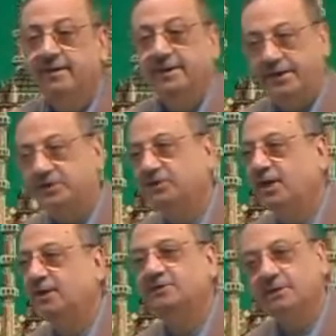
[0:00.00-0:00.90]
Isha
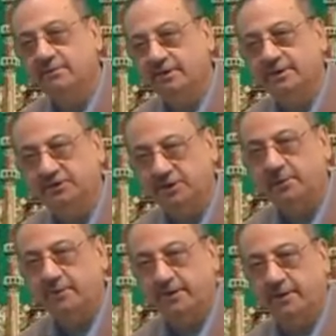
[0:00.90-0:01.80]
is our Isha
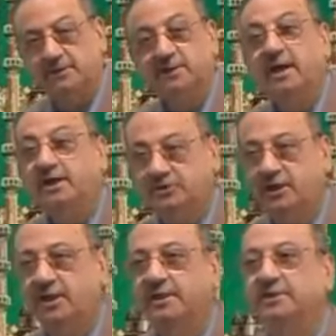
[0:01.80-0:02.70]
prayers.
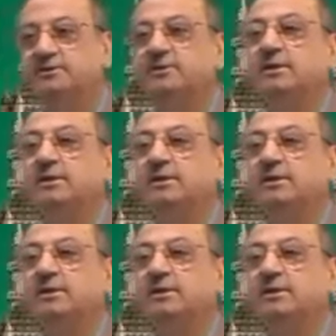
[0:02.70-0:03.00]
Asha is